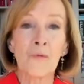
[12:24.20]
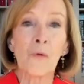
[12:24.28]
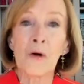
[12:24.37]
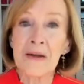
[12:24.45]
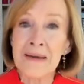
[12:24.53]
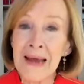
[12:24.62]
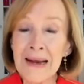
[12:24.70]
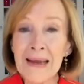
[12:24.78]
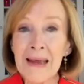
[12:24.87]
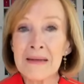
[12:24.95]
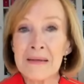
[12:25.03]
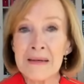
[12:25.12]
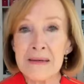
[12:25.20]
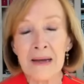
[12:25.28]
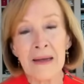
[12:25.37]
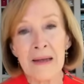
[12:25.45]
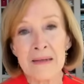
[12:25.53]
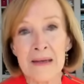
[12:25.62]
For decades and
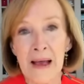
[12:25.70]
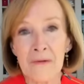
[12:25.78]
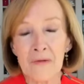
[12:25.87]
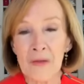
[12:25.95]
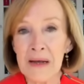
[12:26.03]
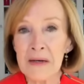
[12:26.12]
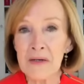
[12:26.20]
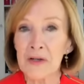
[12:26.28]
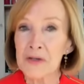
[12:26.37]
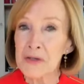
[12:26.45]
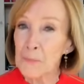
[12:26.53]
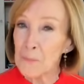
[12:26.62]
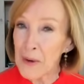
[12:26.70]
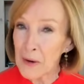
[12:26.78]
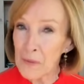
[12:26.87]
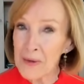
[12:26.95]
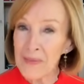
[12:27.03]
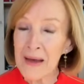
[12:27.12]
decades after that, Tulsa
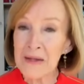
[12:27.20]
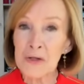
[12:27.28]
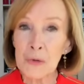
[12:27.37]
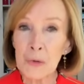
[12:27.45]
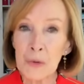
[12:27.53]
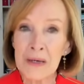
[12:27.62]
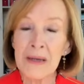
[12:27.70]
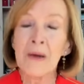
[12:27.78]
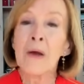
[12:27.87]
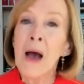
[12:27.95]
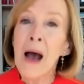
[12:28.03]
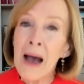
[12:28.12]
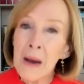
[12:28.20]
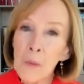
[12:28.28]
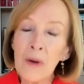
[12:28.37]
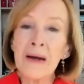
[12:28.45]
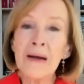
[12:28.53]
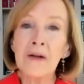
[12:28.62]
buried that story. I
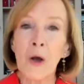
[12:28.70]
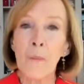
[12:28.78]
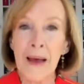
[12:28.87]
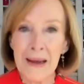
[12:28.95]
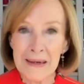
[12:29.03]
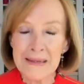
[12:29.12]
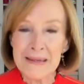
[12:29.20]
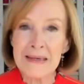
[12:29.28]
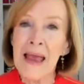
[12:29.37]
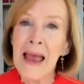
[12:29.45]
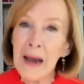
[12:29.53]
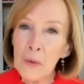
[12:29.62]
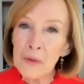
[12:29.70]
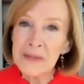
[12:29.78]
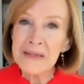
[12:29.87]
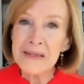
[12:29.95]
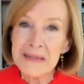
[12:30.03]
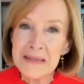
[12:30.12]
wanted to go back and see, how
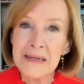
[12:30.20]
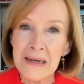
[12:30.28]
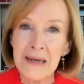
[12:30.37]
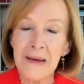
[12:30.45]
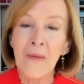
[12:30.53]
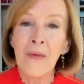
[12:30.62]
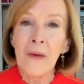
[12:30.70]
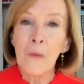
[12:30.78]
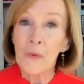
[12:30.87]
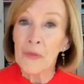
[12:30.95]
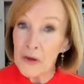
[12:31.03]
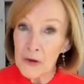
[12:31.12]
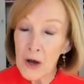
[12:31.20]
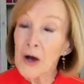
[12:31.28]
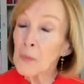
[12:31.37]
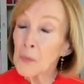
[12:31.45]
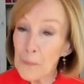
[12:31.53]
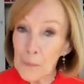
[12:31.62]
is this city with a
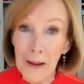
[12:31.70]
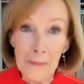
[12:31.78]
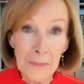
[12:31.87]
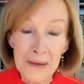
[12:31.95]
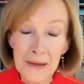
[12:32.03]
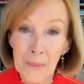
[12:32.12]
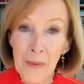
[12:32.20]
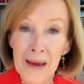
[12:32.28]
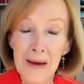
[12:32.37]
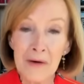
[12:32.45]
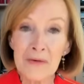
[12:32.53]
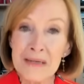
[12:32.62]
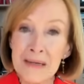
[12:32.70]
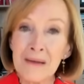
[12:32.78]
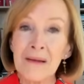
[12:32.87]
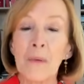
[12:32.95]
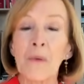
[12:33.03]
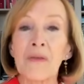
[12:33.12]
young Republican mayor
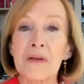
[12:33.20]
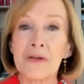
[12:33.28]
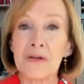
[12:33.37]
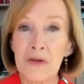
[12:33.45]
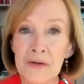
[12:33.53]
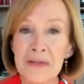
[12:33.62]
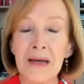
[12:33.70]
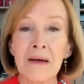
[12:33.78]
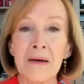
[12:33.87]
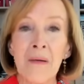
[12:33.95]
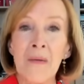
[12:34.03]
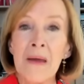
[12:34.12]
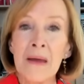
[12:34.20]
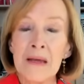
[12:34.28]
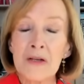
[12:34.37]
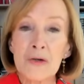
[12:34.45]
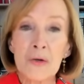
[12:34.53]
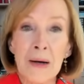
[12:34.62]
dealing with this? It turns out
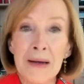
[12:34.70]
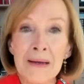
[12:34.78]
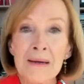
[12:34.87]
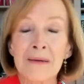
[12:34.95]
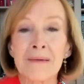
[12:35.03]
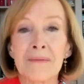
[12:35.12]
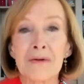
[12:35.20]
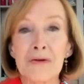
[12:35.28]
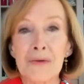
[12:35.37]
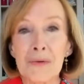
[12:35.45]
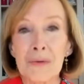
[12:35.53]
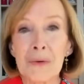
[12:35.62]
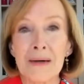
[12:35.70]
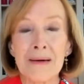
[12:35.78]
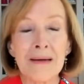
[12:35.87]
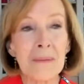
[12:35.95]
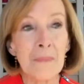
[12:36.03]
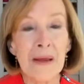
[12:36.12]
he's trying
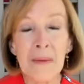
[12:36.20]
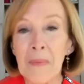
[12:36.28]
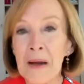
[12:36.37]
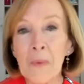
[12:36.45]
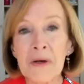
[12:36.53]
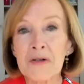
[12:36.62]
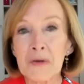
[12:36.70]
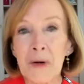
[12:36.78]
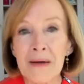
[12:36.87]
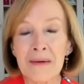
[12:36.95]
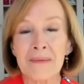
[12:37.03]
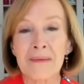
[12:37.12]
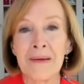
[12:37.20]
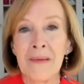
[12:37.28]
in many ways, trying to